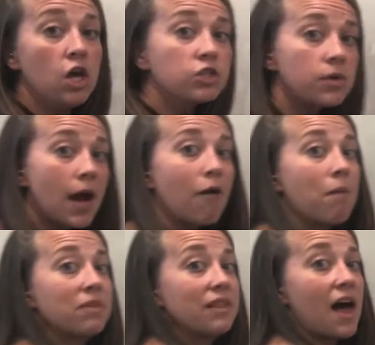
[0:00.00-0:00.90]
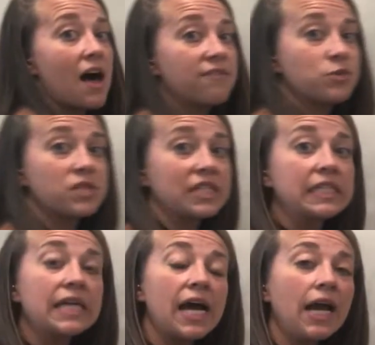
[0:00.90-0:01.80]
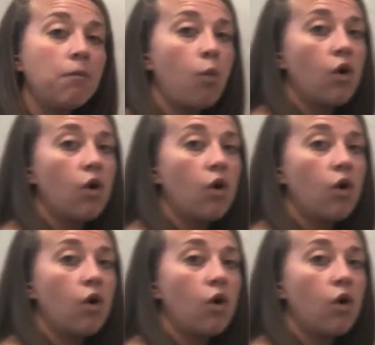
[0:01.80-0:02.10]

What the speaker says: So now I'm left with the same